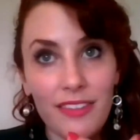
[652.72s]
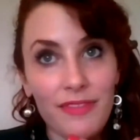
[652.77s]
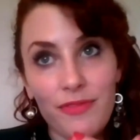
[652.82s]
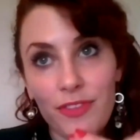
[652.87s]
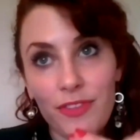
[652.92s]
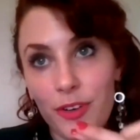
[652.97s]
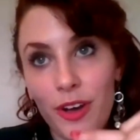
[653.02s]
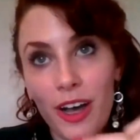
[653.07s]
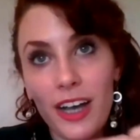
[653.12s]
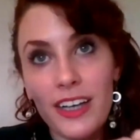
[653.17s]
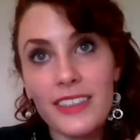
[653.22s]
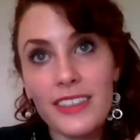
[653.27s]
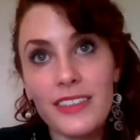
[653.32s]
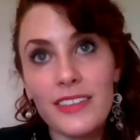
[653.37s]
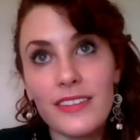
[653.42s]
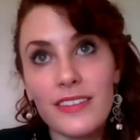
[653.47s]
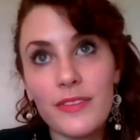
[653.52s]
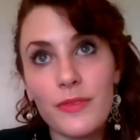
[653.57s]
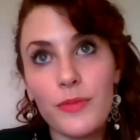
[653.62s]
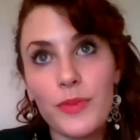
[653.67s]
for
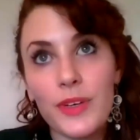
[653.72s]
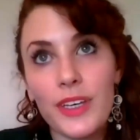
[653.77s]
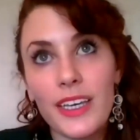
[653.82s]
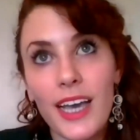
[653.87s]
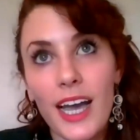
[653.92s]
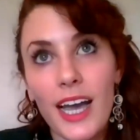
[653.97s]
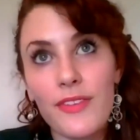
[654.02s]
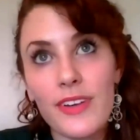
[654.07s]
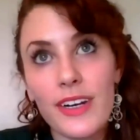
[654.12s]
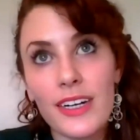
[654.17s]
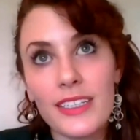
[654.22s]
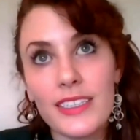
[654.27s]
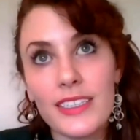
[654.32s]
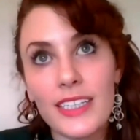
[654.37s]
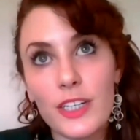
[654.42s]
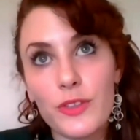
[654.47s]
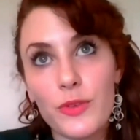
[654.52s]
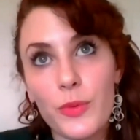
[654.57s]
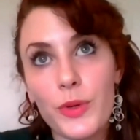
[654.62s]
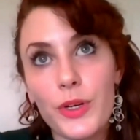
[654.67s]
us, we have it at a
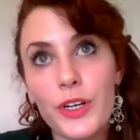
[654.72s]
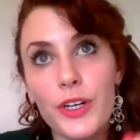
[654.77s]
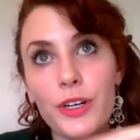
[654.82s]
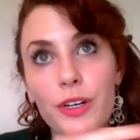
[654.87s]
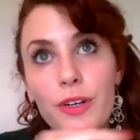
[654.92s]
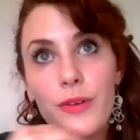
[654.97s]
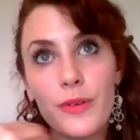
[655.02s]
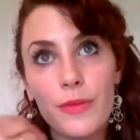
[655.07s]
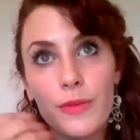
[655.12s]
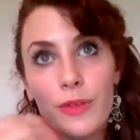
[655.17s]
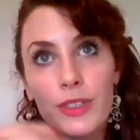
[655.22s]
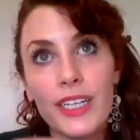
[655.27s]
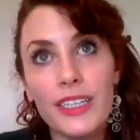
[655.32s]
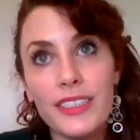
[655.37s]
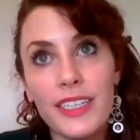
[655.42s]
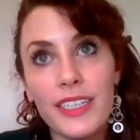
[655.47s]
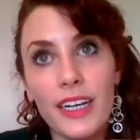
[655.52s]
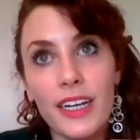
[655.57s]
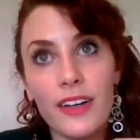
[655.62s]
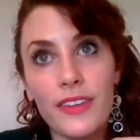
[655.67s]
stage where we're
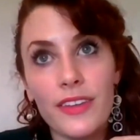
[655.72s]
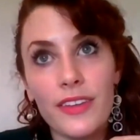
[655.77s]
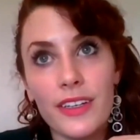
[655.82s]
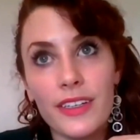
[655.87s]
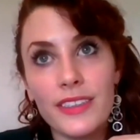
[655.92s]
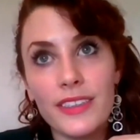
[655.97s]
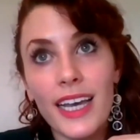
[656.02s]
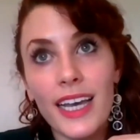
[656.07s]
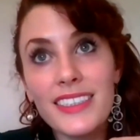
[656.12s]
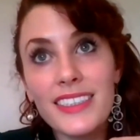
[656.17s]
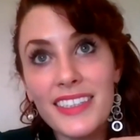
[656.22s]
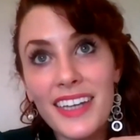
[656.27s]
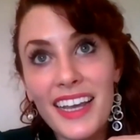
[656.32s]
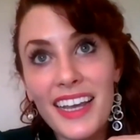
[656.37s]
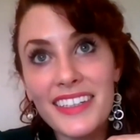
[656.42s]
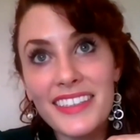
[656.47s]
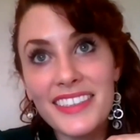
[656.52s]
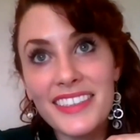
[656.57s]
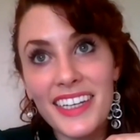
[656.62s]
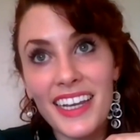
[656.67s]
testing on the test
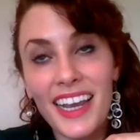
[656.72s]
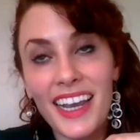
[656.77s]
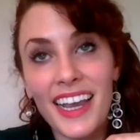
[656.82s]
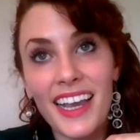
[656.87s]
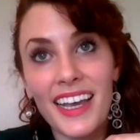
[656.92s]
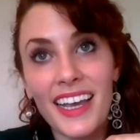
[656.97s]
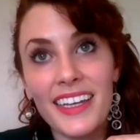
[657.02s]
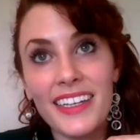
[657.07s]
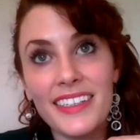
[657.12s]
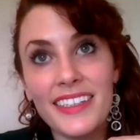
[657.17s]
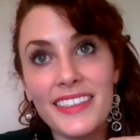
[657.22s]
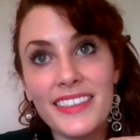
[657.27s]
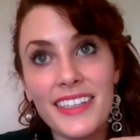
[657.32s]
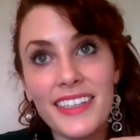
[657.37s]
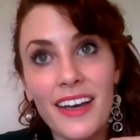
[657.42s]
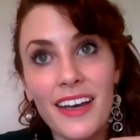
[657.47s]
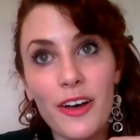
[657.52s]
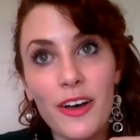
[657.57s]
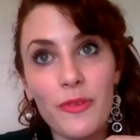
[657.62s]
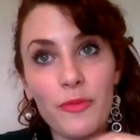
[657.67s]
net, and
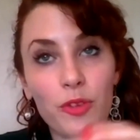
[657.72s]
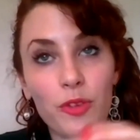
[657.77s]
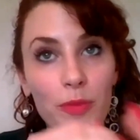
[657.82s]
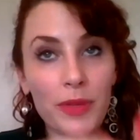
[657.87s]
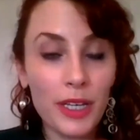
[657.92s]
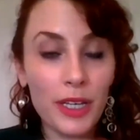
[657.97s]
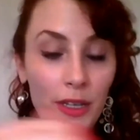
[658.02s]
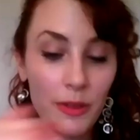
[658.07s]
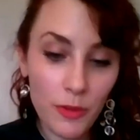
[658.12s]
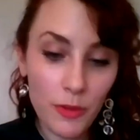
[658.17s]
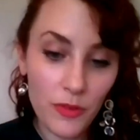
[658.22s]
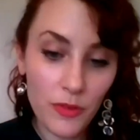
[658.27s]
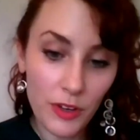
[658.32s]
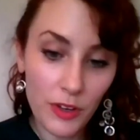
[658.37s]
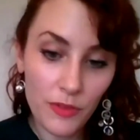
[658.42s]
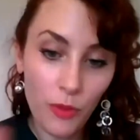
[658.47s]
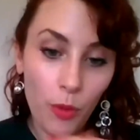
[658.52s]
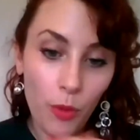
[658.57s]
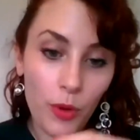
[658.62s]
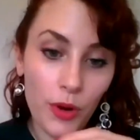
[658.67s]
we'll be
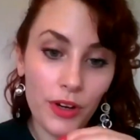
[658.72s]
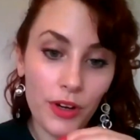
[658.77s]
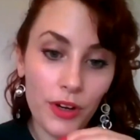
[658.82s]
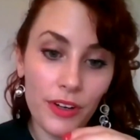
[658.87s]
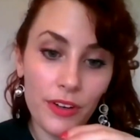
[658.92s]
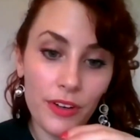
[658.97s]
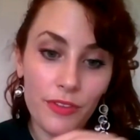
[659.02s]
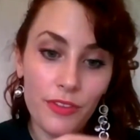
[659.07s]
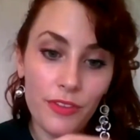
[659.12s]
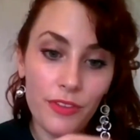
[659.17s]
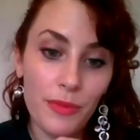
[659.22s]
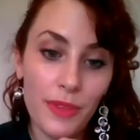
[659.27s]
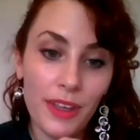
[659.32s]
moving forward from